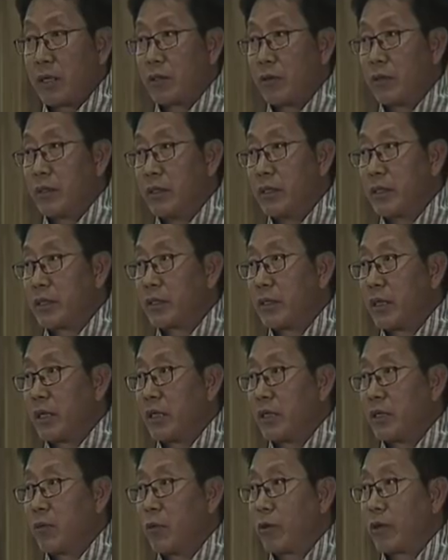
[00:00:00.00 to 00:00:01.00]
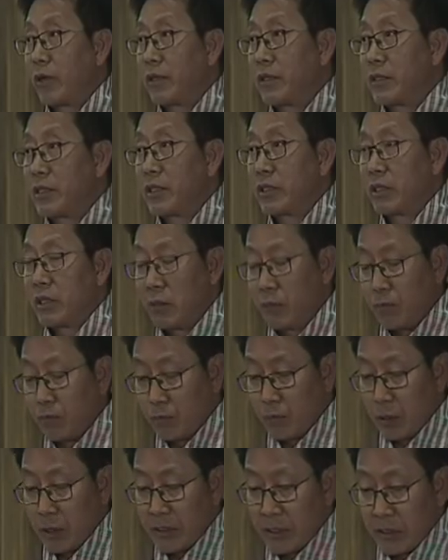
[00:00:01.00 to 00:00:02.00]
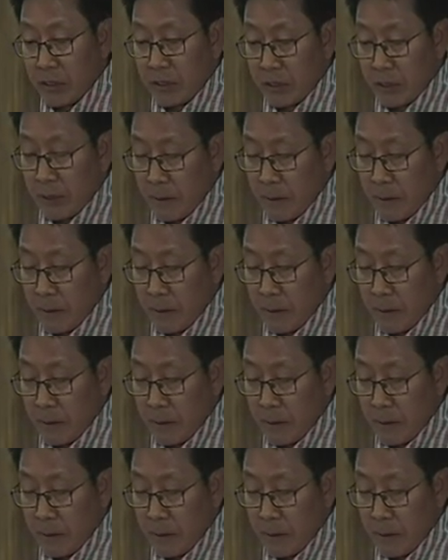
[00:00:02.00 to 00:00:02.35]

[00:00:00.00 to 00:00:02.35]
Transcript: on this democratization process.